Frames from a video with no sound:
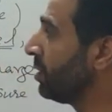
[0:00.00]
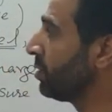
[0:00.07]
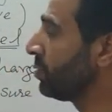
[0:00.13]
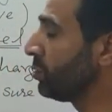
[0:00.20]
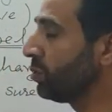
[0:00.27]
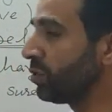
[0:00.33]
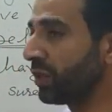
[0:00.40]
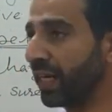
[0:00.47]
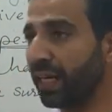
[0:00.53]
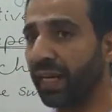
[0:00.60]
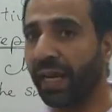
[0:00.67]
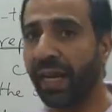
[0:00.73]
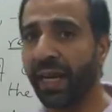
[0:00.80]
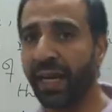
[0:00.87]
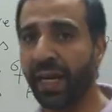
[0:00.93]
you can
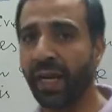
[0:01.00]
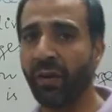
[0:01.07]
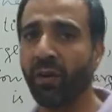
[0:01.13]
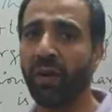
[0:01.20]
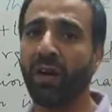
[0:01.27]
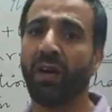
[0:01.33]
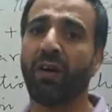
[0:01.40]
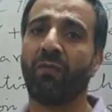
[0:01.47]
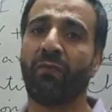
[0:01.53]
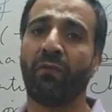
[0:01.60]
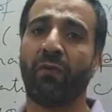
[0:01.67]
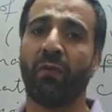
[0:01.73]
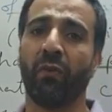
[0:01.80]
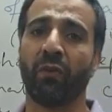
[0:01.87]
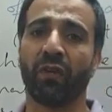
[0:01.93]
have
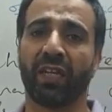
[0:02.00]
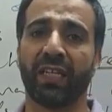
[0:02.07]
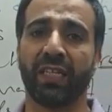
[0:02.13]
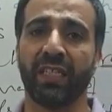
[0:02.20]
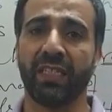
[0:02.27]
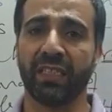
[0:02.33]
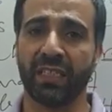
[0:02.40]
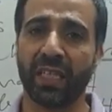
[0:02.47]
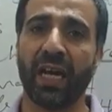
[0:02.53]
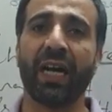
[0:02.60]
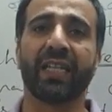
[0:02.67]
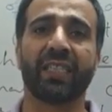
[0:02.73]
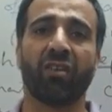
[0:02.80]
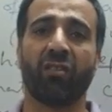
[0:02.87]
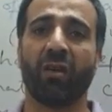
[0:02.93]
4E
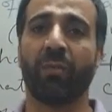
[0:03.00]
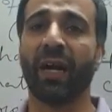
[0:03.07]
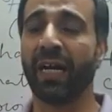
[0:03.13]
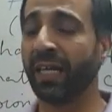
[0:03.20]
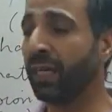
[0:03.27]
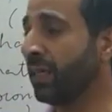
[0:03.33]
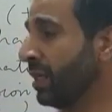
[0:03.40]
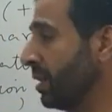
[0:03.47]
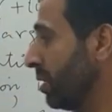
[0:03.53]
charge on a body,